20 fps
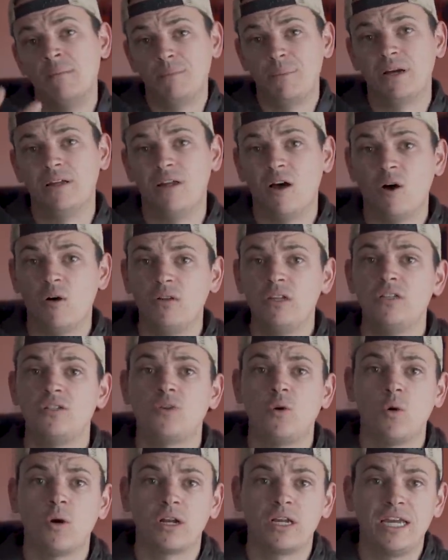but all these
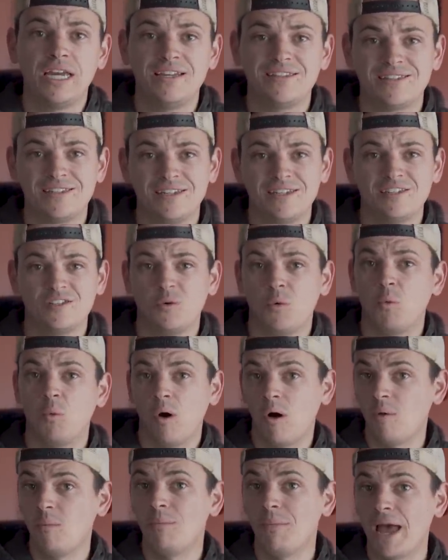court cases
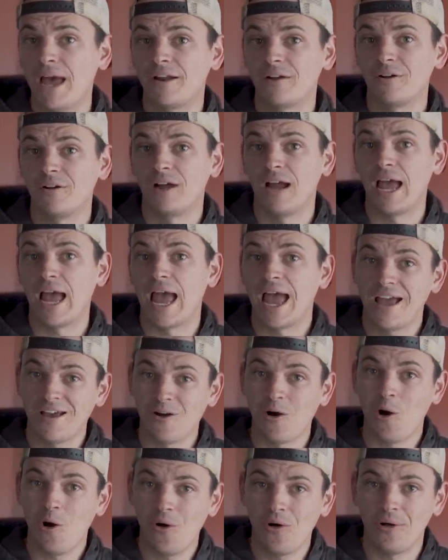won't matter at
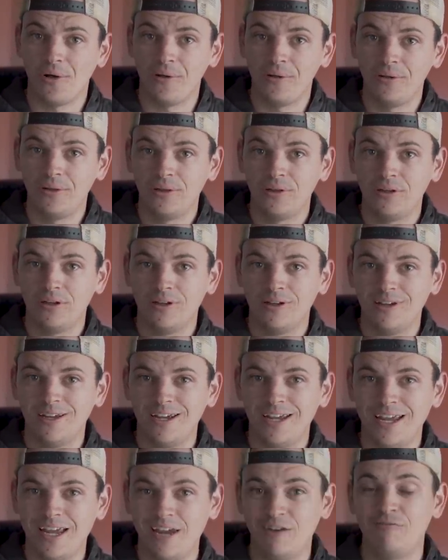all
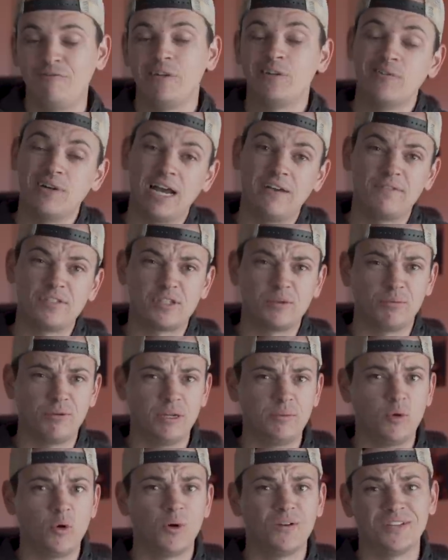if we don't have a
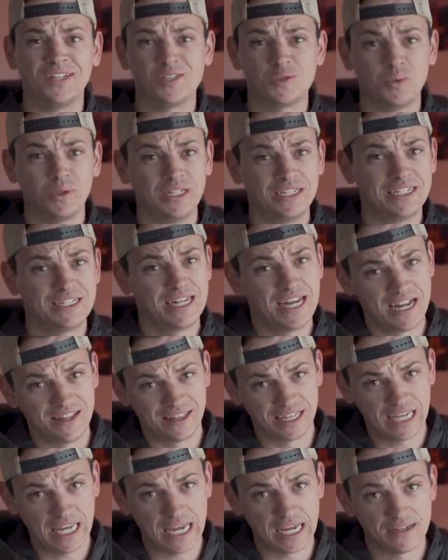Supreme Court that's willing to take
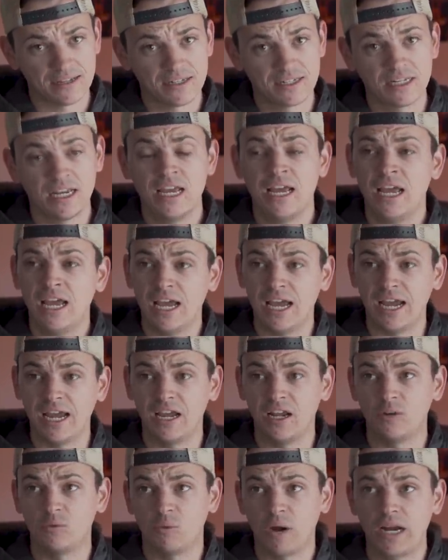the case.
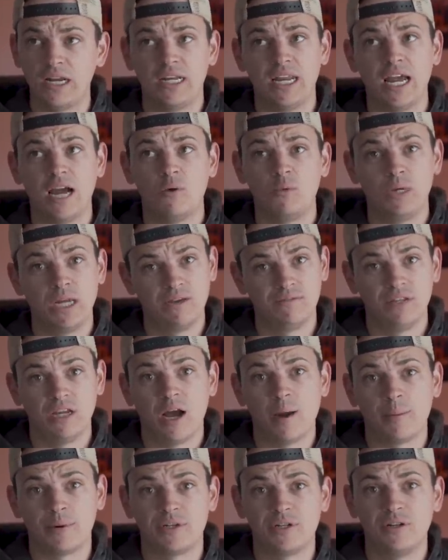And right now we have the
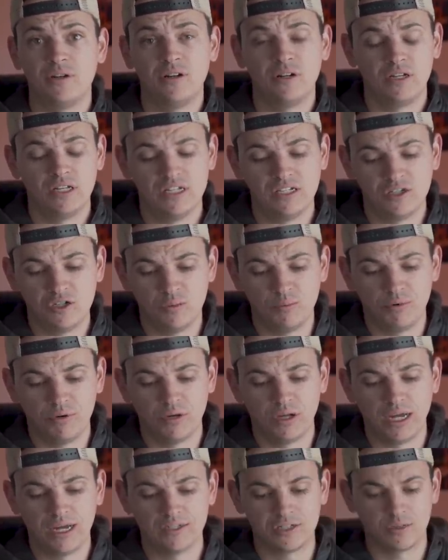opportunity to
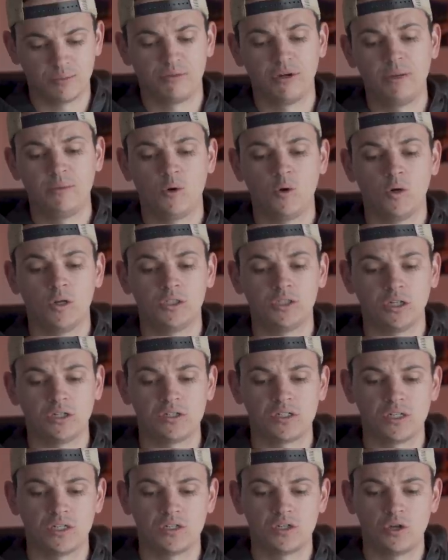put a Supreme Court
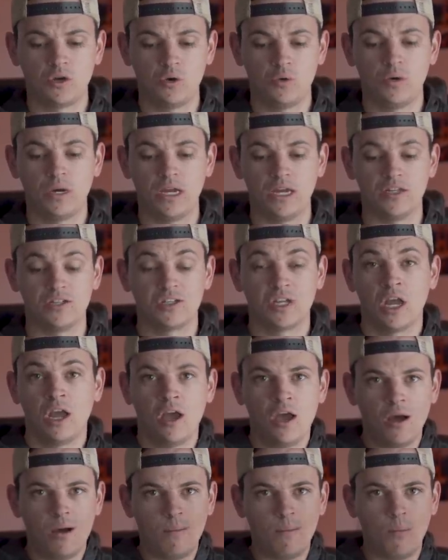justice who is
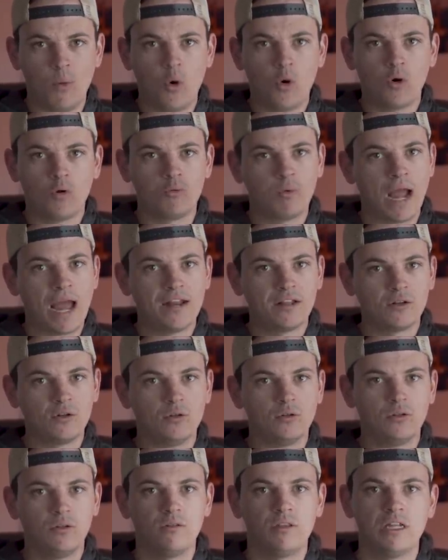more
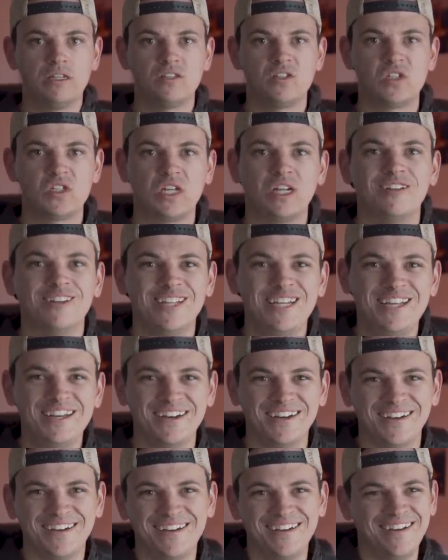radical than
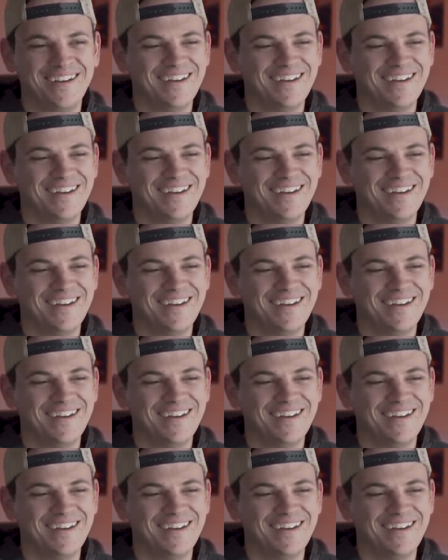Scalia,